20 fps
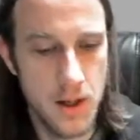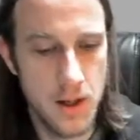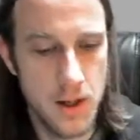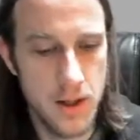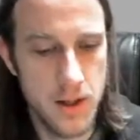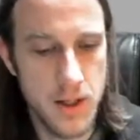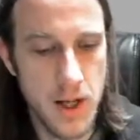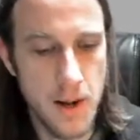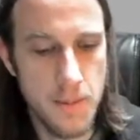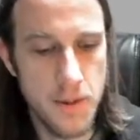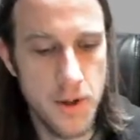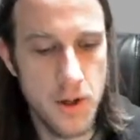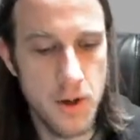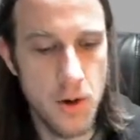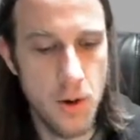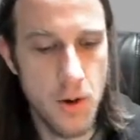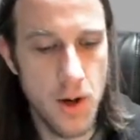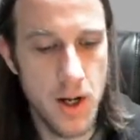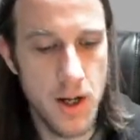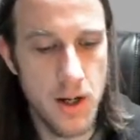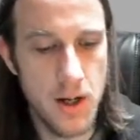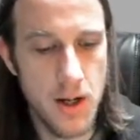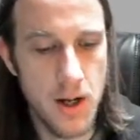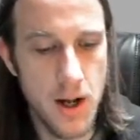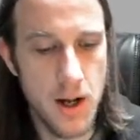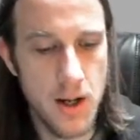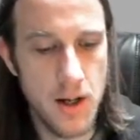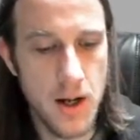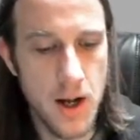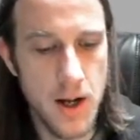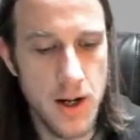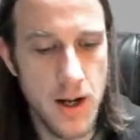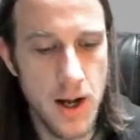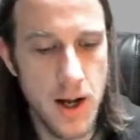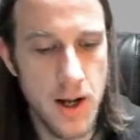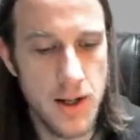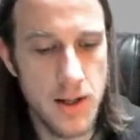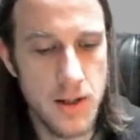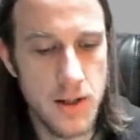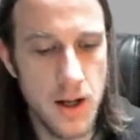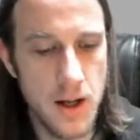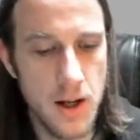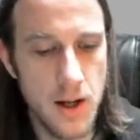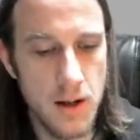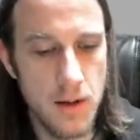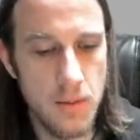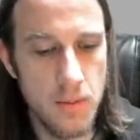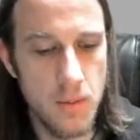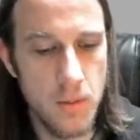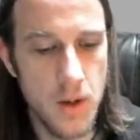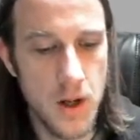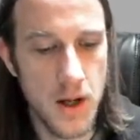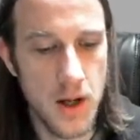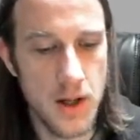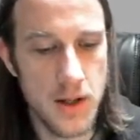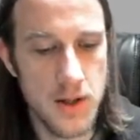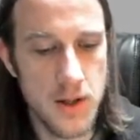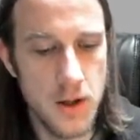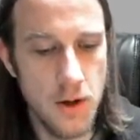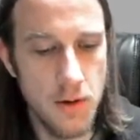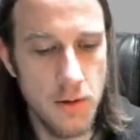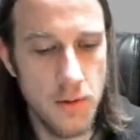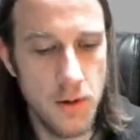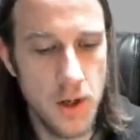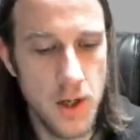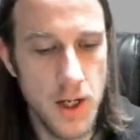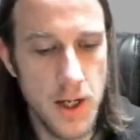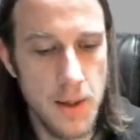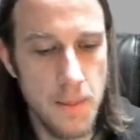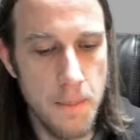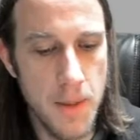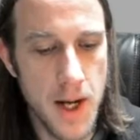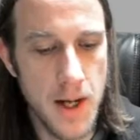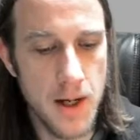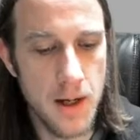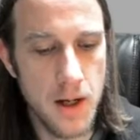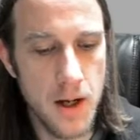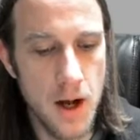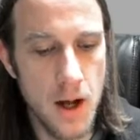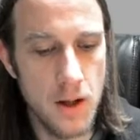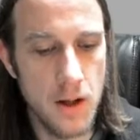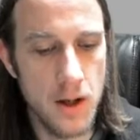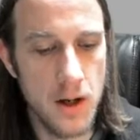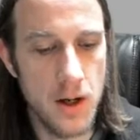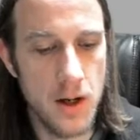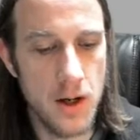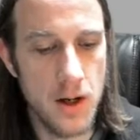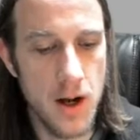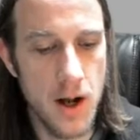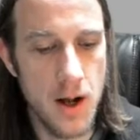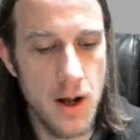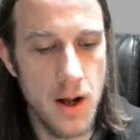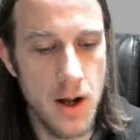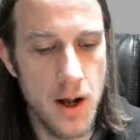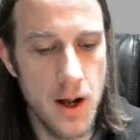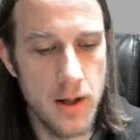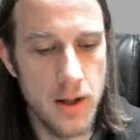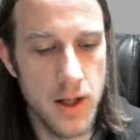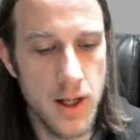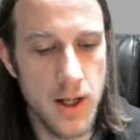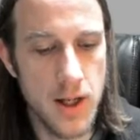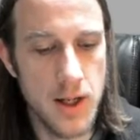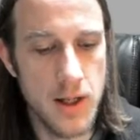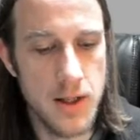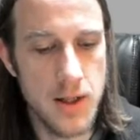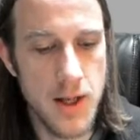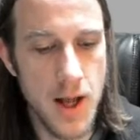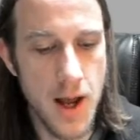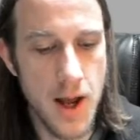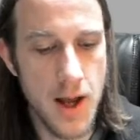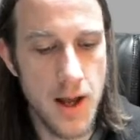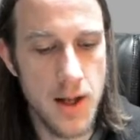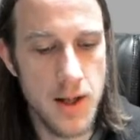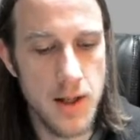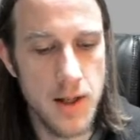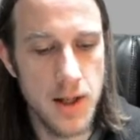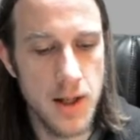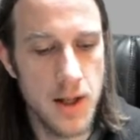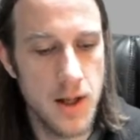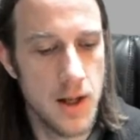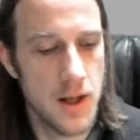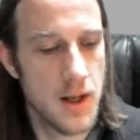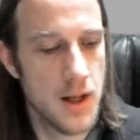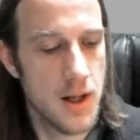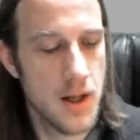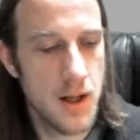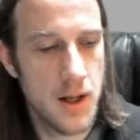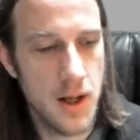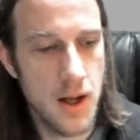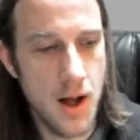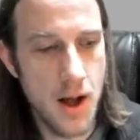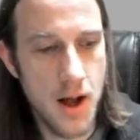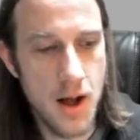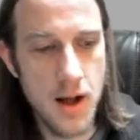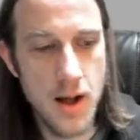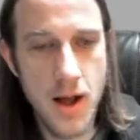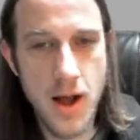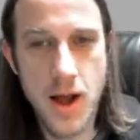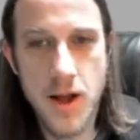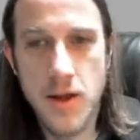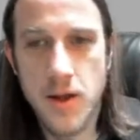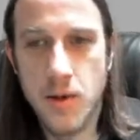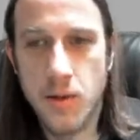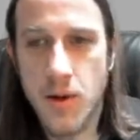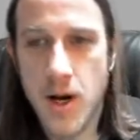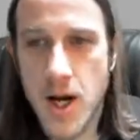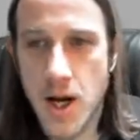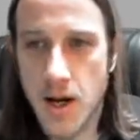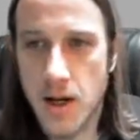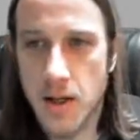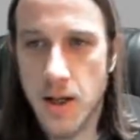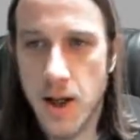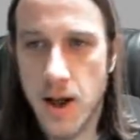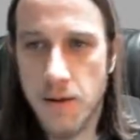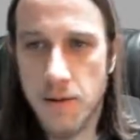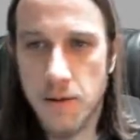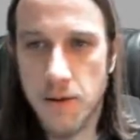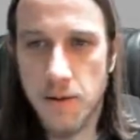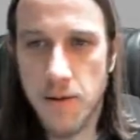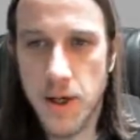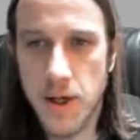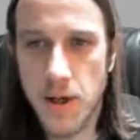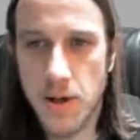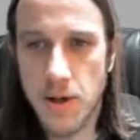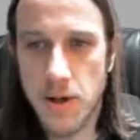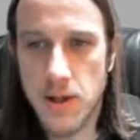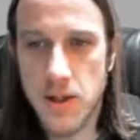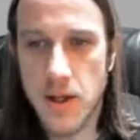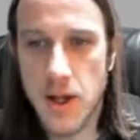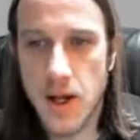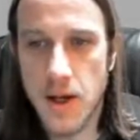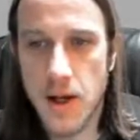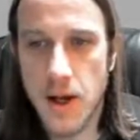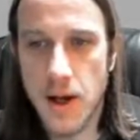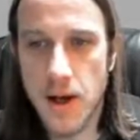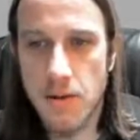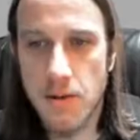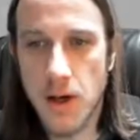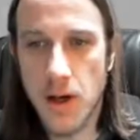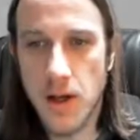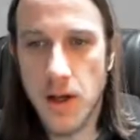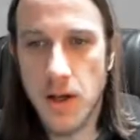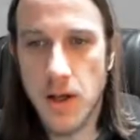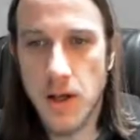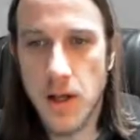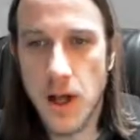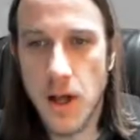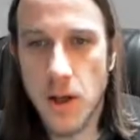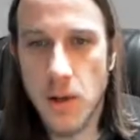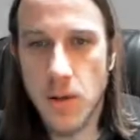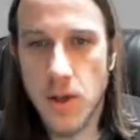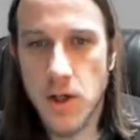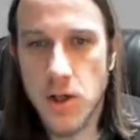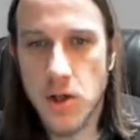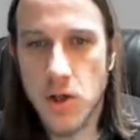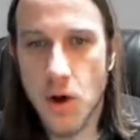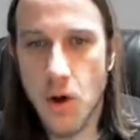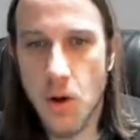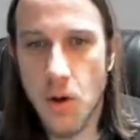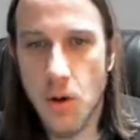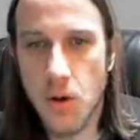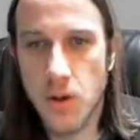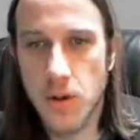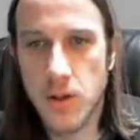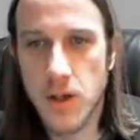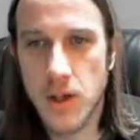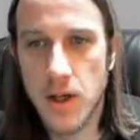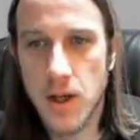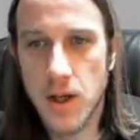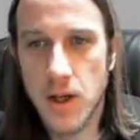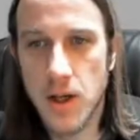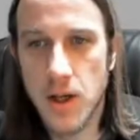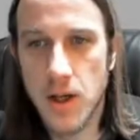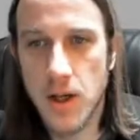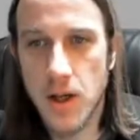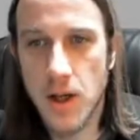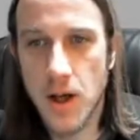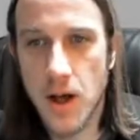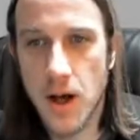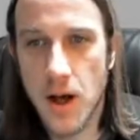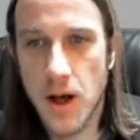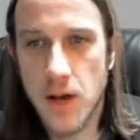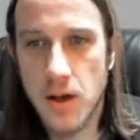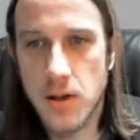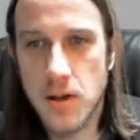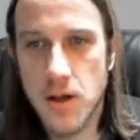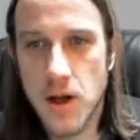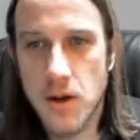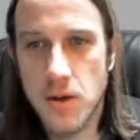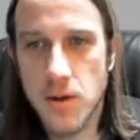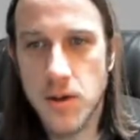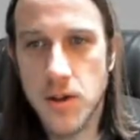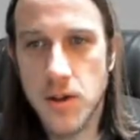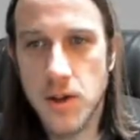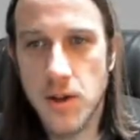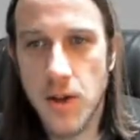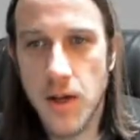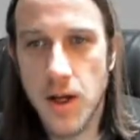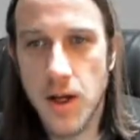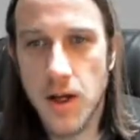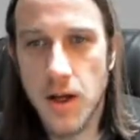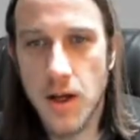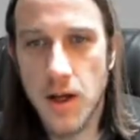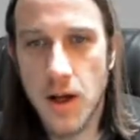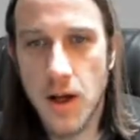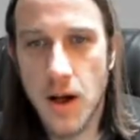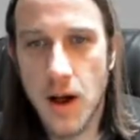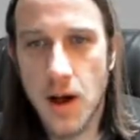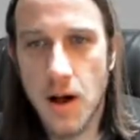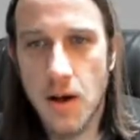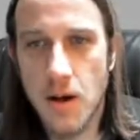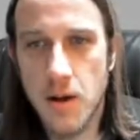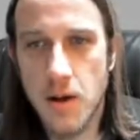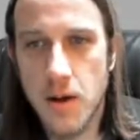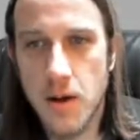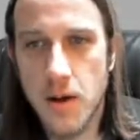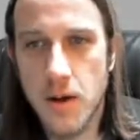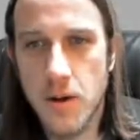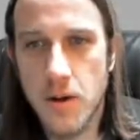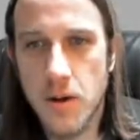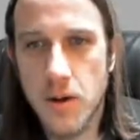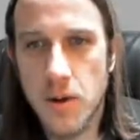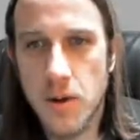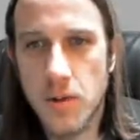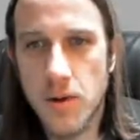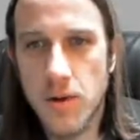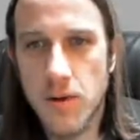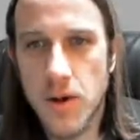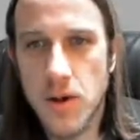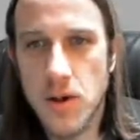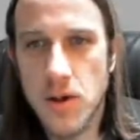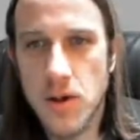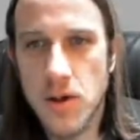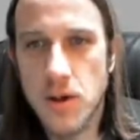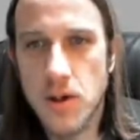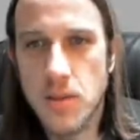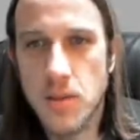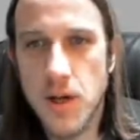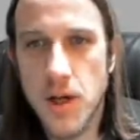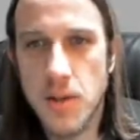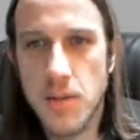the top of the coin uh, kind of has a, a, silvery pink color on Lincoln's head uh, and the right and left fields kind of have a yellowish gold uh, tone to it. Uh, the, the reverse looks pretty